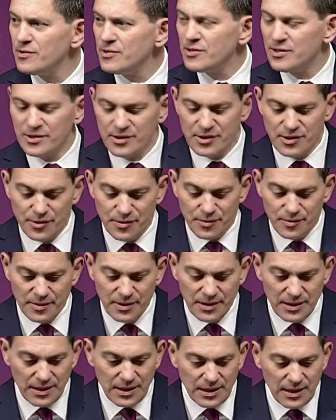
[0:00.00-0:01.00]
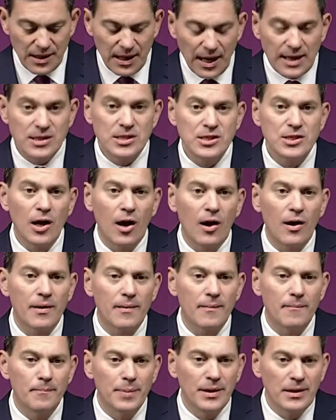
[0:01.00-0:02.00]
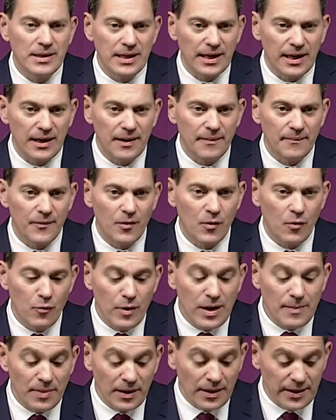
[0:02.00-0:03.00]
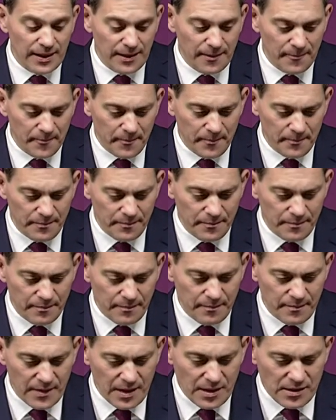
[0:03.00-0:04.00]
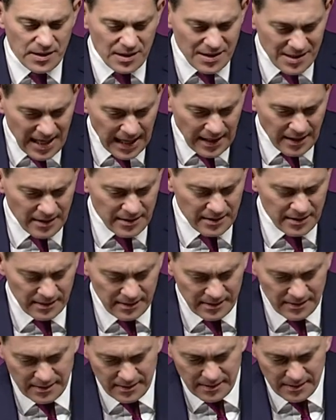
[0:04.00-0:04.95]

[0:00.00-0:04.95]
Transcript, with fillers: posters do, and start building it or rebuilding it. Second,